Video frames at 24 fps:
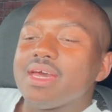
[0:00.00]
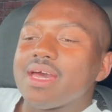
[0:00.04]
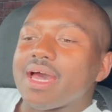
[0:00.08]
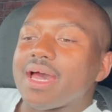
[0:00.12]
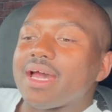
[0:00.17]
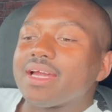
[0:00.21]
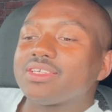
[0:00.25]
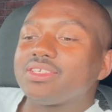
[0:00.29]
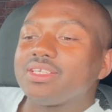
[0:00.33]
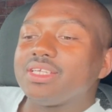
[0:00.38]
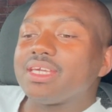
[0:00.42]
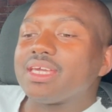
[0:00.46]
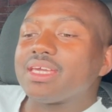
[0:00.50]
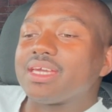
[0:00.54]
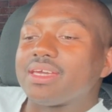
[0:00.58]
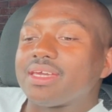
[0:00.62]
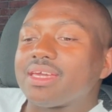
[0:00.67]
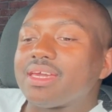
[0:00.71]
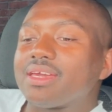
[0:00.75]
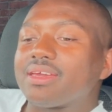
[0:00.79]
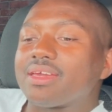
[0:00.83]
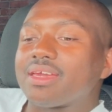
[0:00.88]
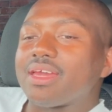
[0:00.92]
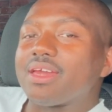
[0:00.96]
Actually
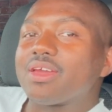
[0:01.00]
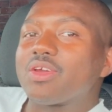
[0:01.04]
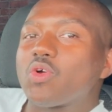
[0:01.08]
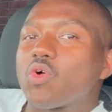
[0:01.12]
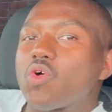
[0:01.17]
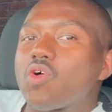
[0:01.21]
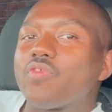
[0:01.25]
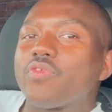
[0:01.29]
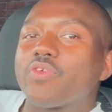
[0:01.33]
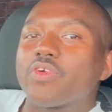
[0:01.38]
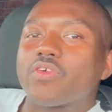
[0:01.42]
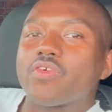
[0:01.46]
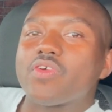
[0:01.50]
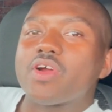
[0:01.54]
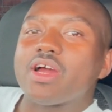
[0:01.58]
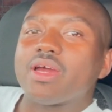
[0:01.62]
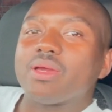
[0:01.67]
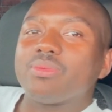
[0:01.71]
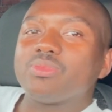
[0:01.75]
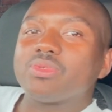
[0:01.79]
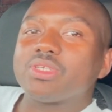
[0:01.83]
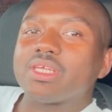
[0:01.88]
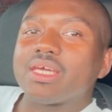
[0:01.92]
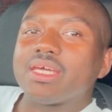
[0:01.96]
getting caught for
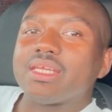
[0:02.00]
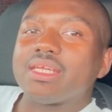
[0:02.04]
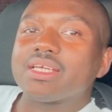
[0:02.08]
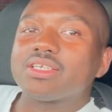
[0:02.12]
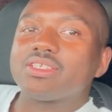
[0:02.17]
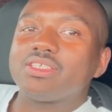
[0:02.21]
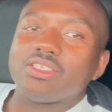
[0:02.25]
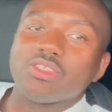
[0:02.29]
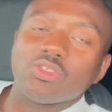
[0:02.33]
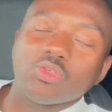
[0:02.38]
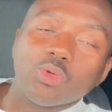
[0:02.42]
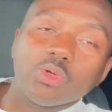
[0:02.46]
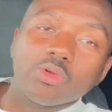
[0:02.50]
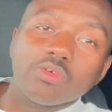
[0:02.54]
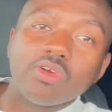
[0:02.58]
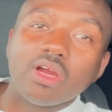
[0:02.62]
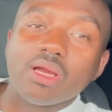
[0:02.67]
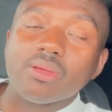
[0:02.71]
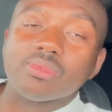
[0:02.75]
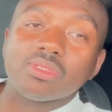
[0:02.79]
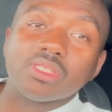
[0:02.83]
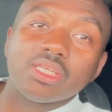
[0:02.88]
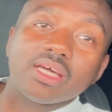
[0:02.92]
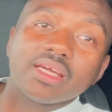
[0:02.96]
crimes and actually doing
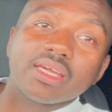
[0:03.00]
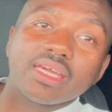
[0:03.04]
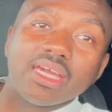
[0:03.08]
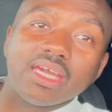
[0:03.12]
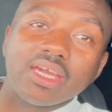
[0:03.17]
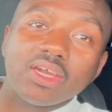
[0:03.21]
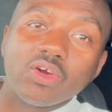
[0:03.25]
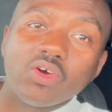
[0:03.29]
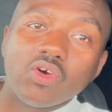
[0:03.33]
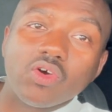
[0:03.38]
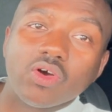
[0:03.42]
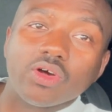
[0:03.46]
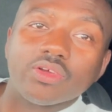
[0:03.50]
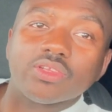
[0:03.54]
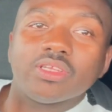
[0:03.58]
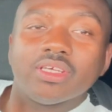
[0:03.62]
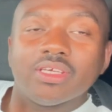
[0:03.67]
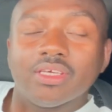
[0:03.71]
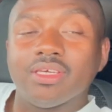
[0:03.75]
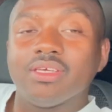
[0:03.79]
crimes and not getting caught.